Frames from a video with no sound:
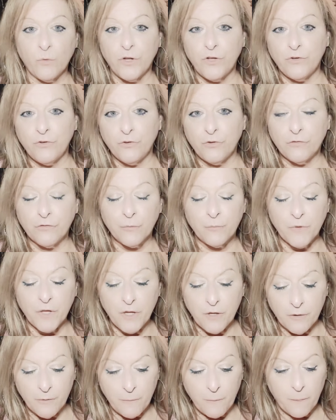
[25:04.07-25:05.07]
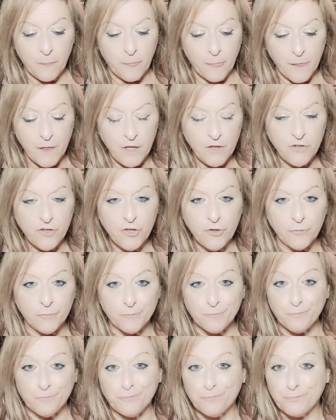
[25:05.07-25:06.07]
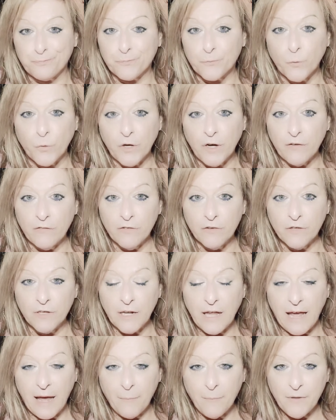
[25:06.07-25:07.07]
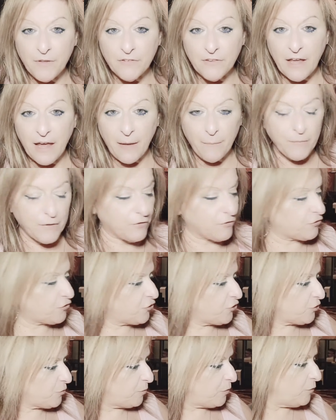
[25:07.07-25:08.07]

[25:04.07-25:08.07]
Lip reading: what you do from there, you do. Whatever happens, happens. Just